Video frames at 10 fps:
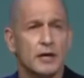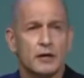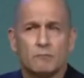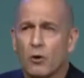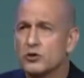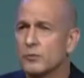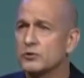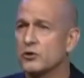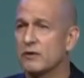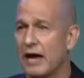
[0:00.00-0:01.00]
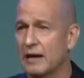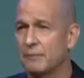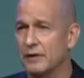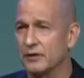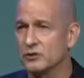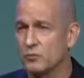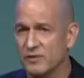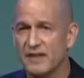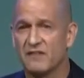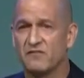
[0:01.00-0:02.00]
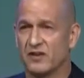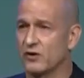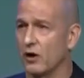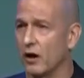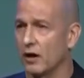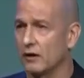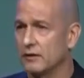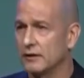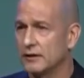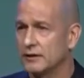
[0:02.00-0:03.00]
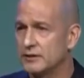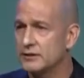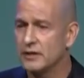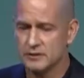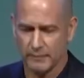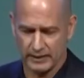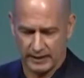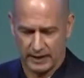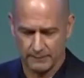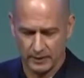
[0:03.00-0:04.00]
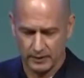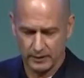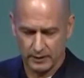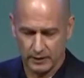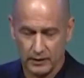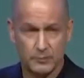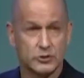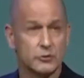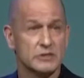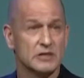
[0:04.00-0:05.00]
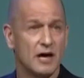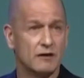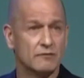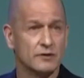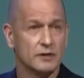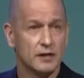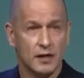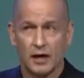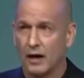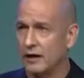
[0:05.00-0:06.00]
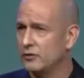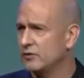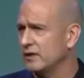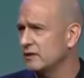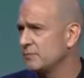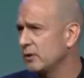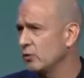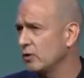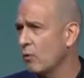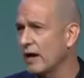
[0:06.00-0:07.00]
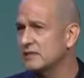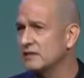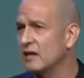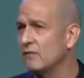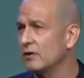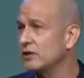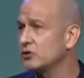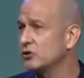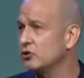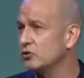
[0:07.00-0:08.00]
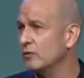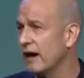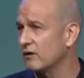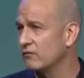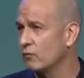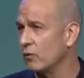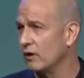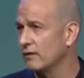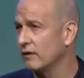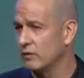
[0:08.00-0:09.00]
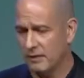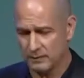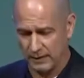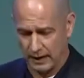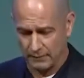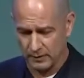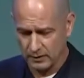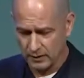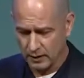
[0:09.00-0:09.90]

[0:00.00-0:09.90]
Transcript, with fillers: return on happiness with that fifth car. It just doesn't make you happy. Number two is love. And you'd think that's peculiar. Why is love only 2 out of 4 that would make me happy?